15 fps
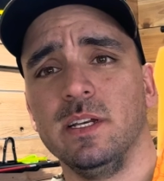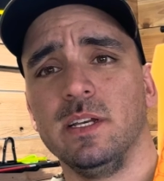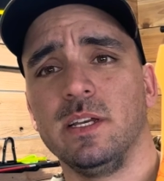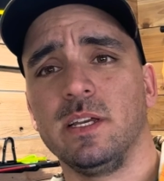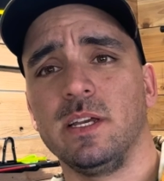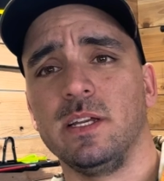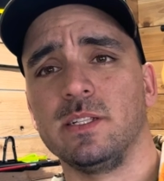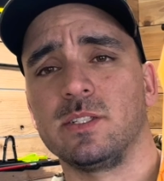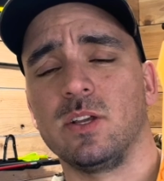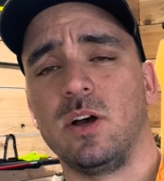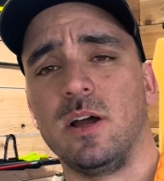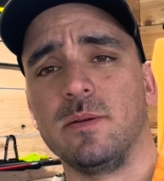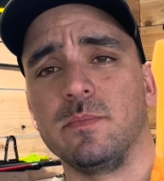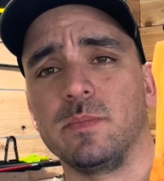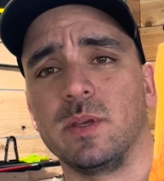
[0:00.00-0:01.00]
and so
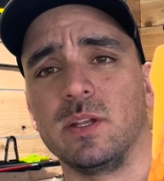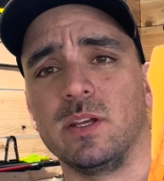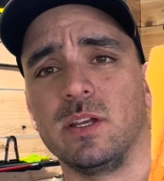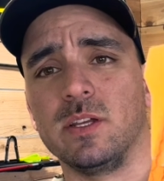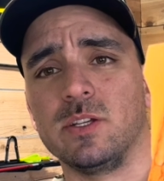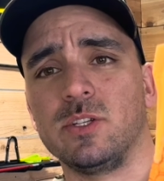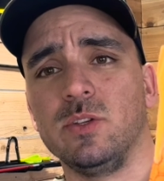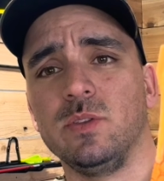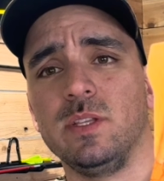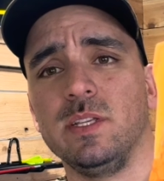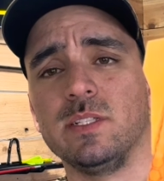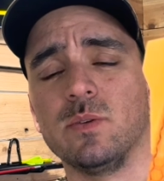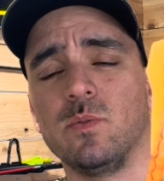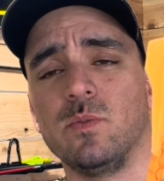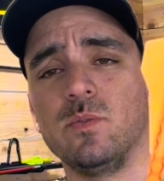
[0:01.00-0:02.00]
I'm gonna shoot these
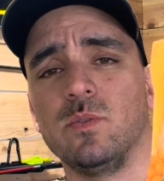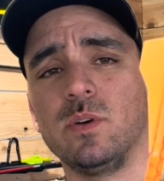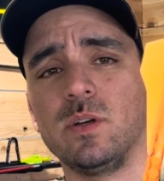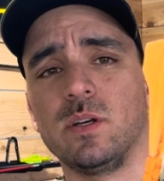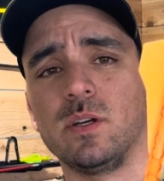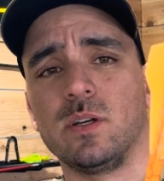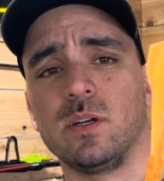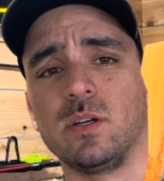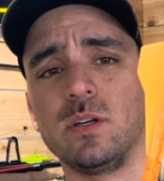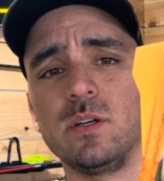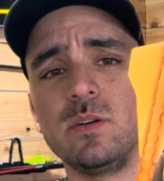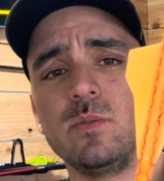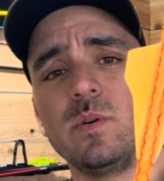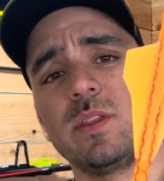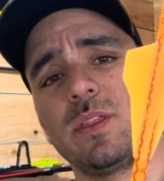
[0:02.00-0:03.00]

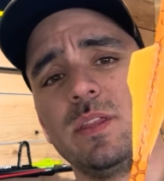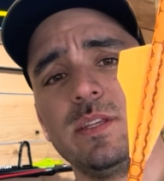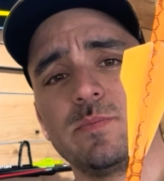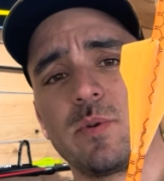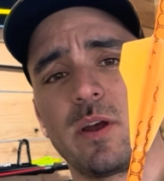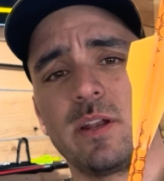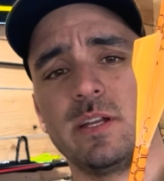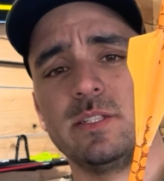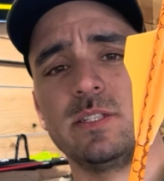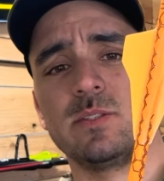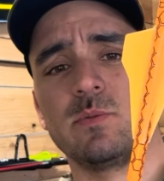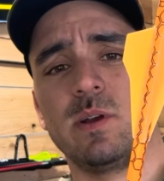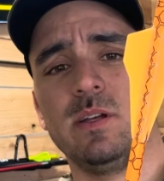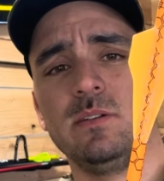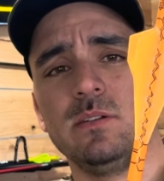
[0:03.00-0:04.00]
with these broadheads as
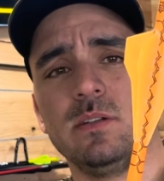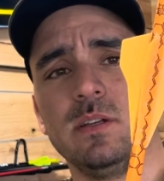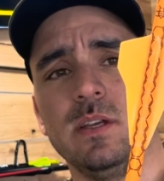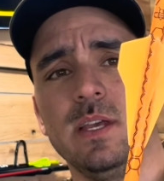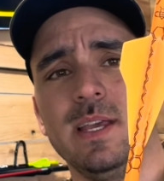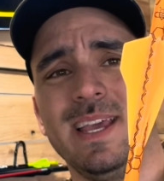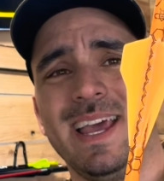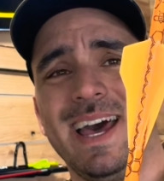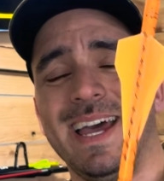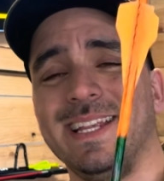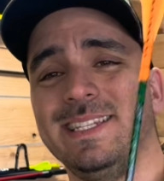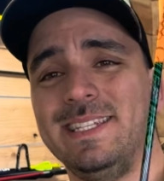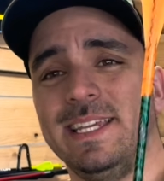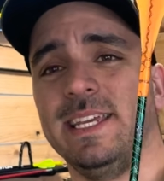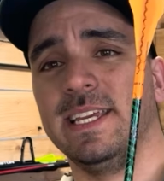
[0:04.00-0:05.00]
well. I
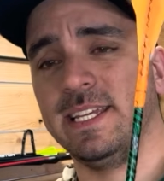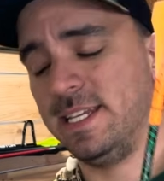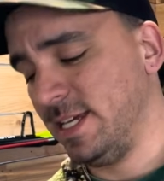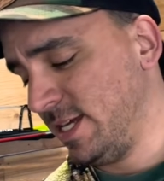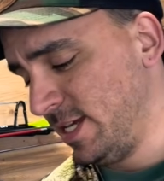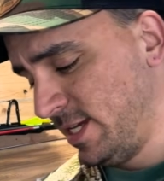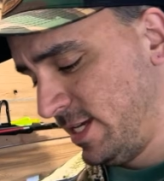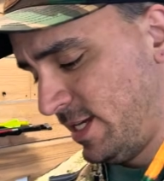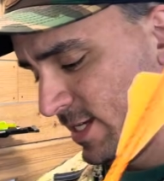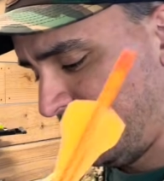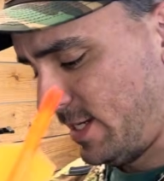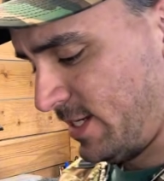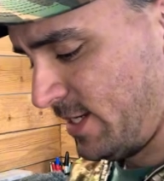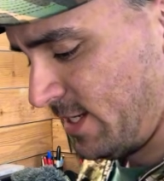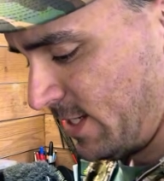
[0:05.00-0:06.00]
did
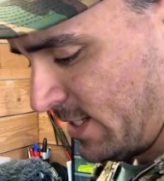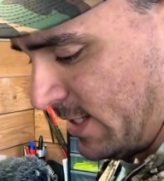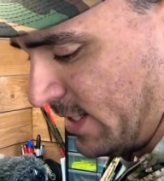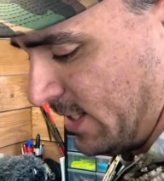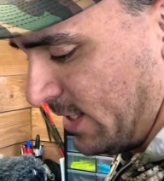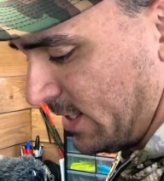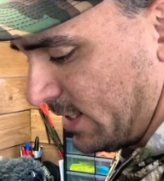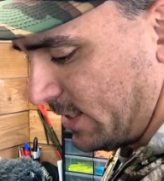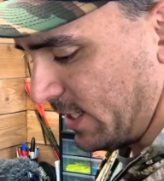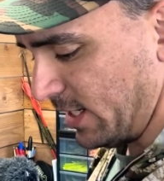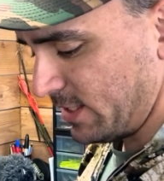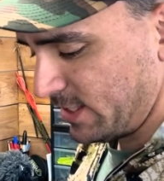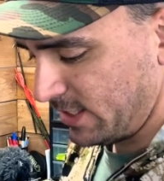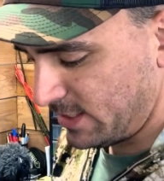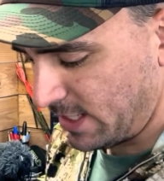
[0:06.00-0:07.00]

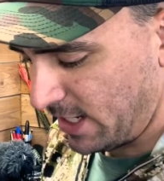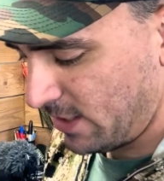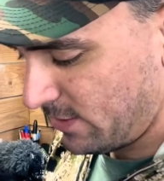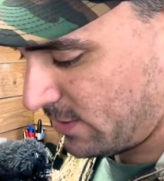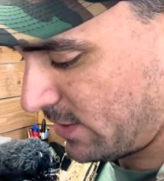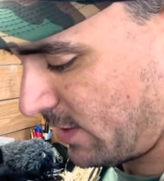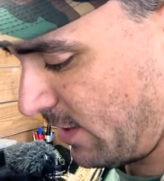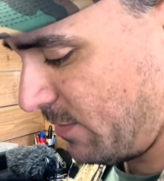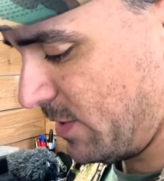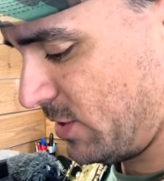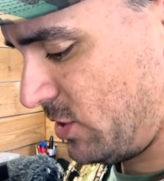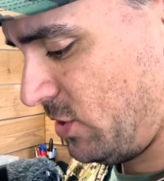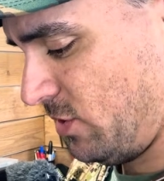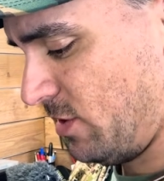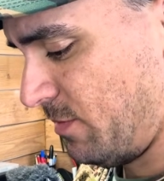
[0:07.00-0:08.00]
test these out. I've been
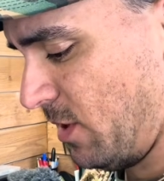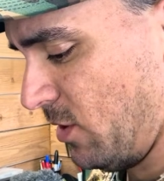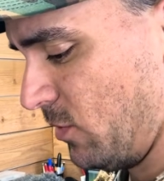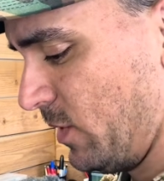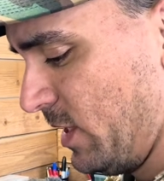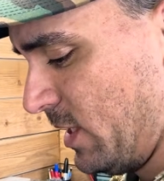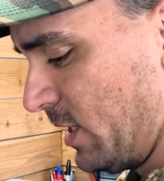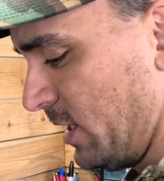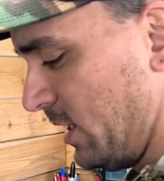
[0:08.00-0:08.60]
shooting them all week.